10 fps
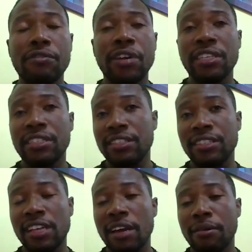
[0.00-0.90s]
rare
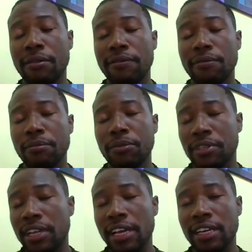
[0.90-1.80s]
diseases are
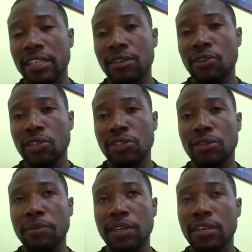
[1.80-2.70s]
most likely going
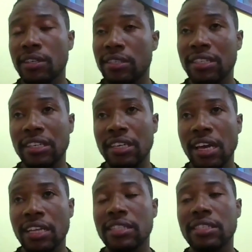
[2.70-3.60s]
to be seen
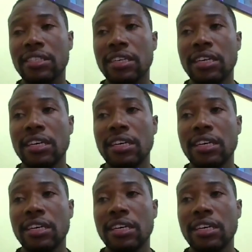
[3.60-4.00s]
as